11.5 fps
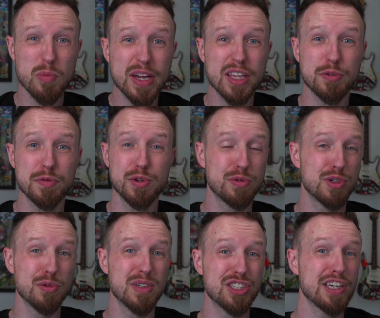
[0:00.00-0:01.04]
way that you
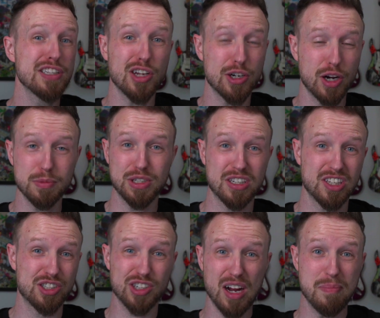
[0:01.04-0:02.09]
do a JSON object
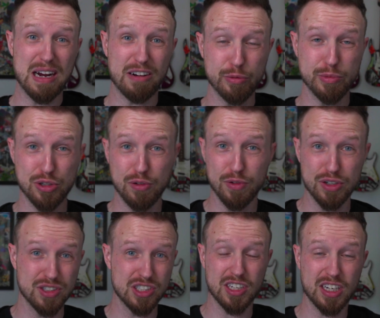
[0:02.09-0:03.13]
that you got back from a server.
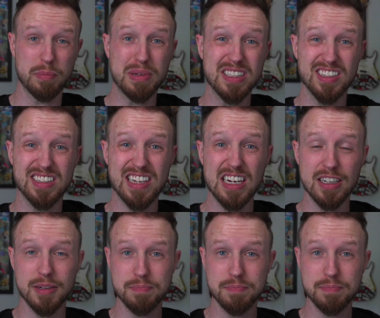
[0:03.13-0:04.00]
It's just like a piece of data.